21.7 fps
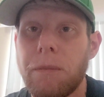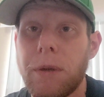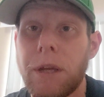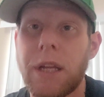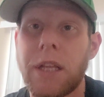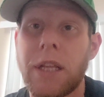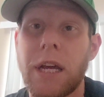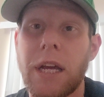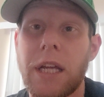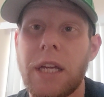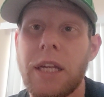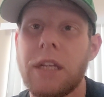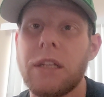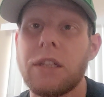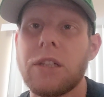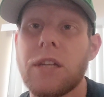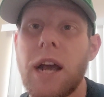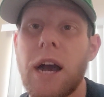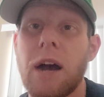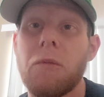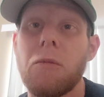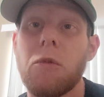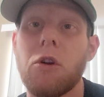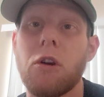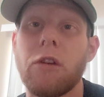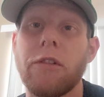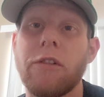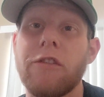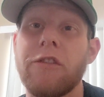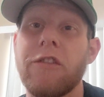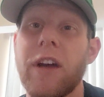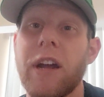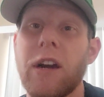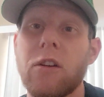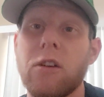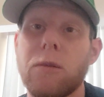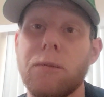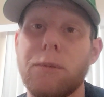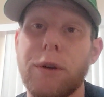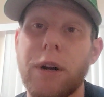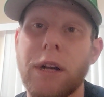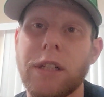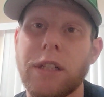being that he is now more of a veteran
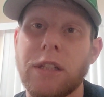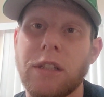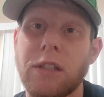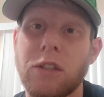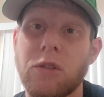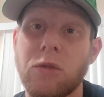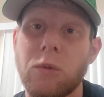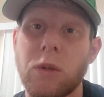presence